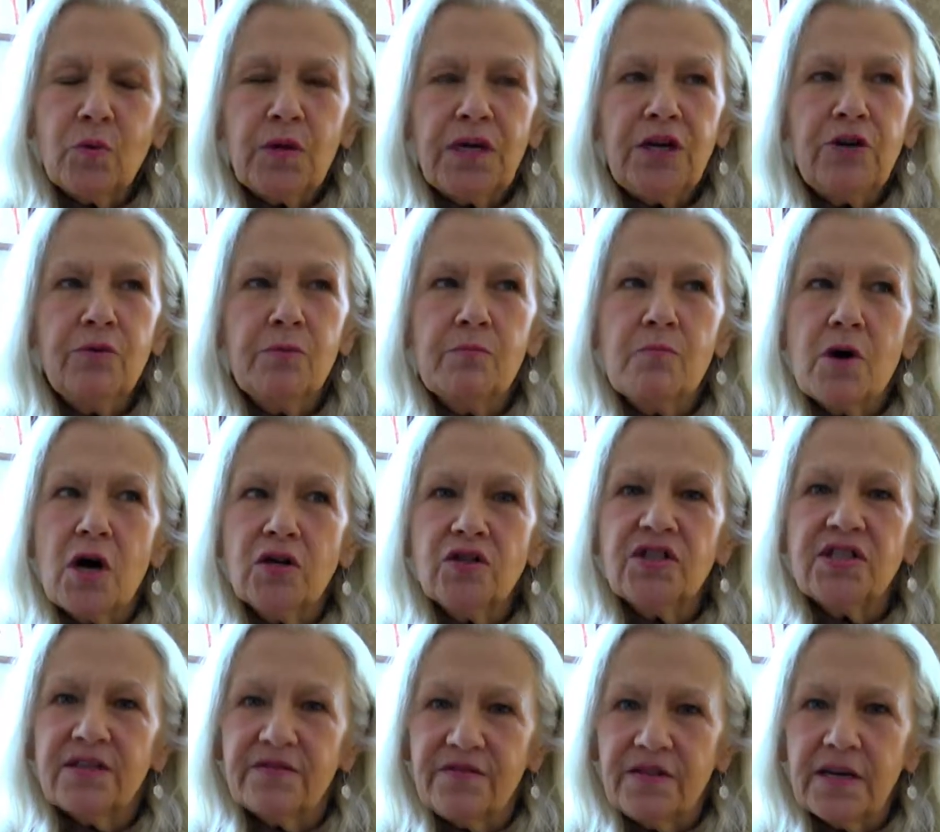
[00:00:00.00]
We knew
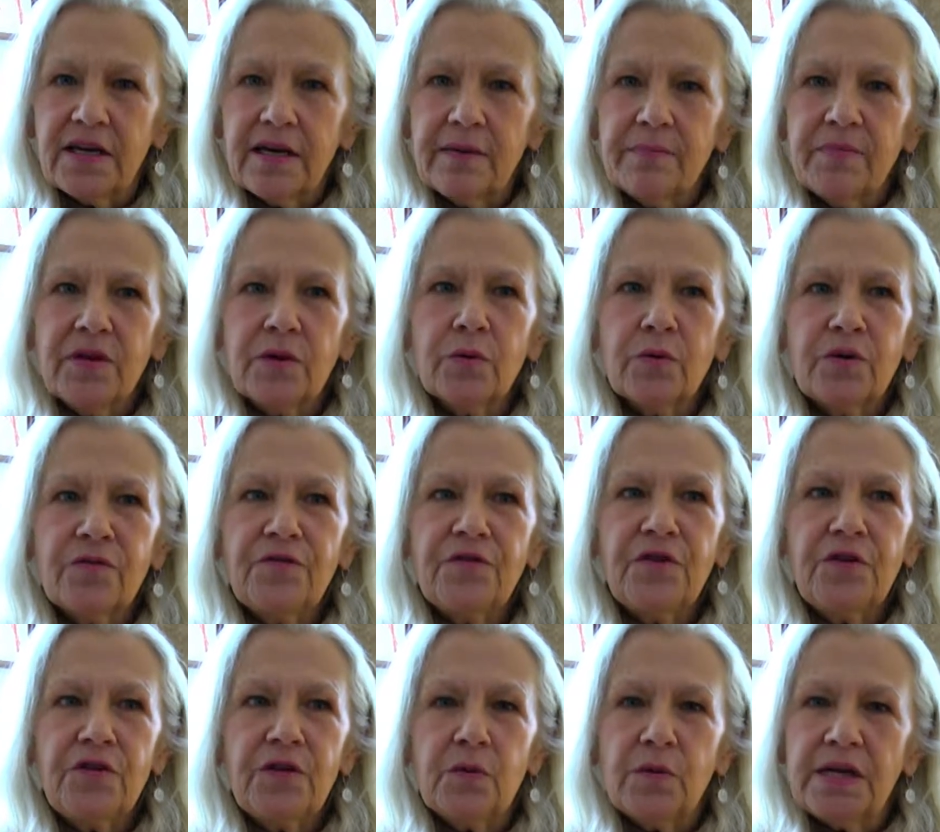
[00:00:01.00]
most of them. There were a
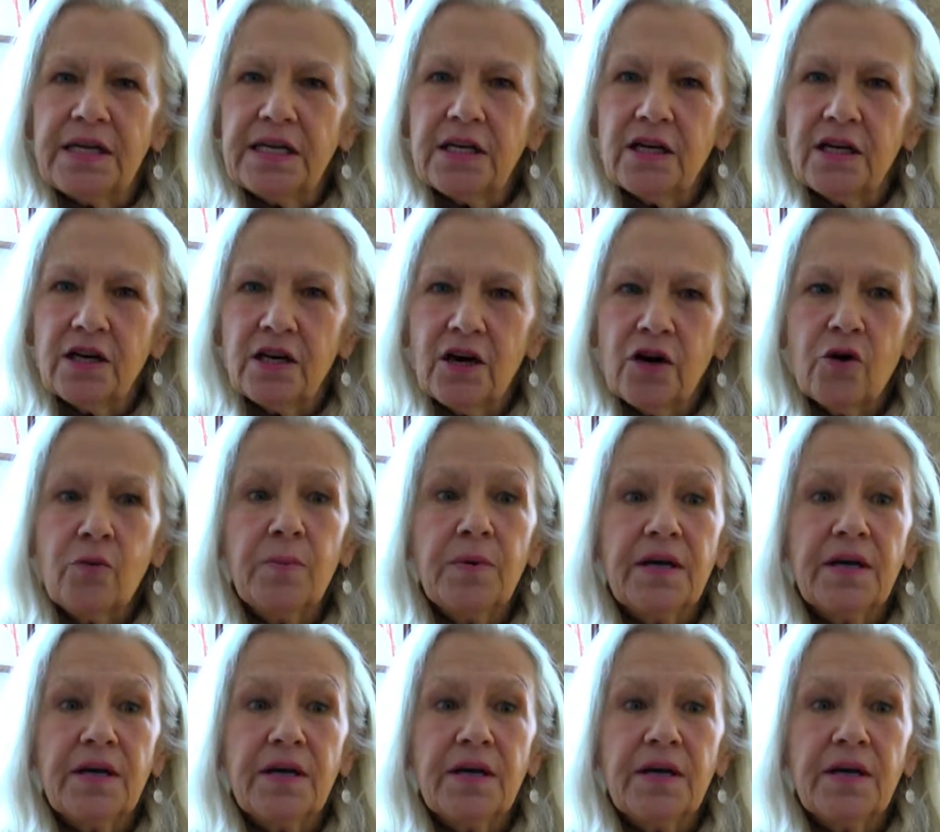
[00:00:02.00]
few that we didn't know,